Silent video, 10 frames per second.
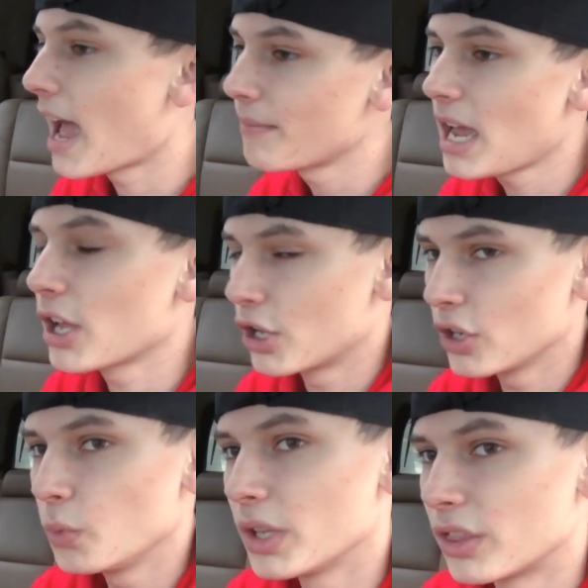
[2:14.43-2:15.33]
not
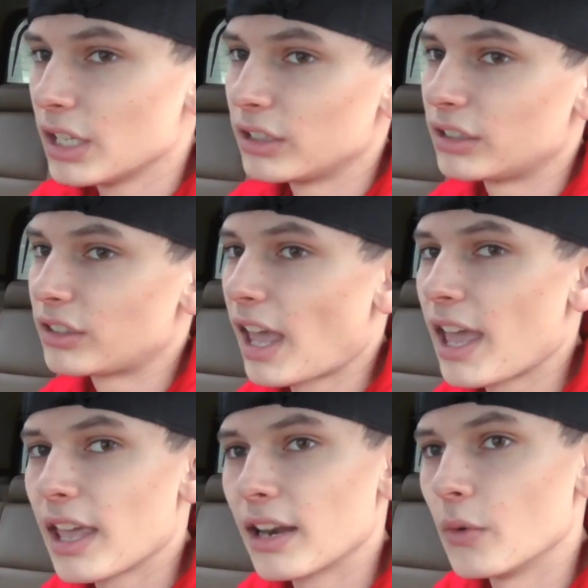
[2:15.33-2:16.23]
good with
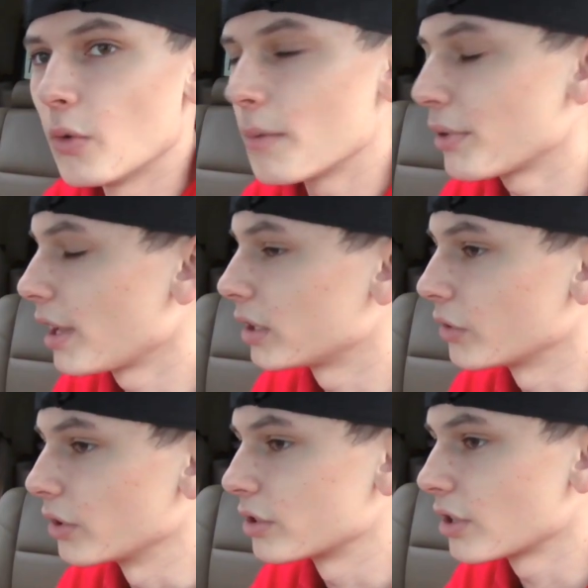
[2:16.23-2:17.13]
staying in one place
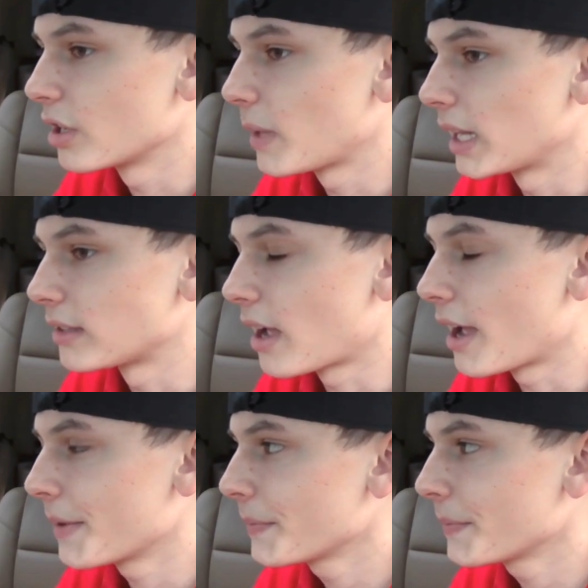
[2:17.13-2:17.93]
for a certain amount of time.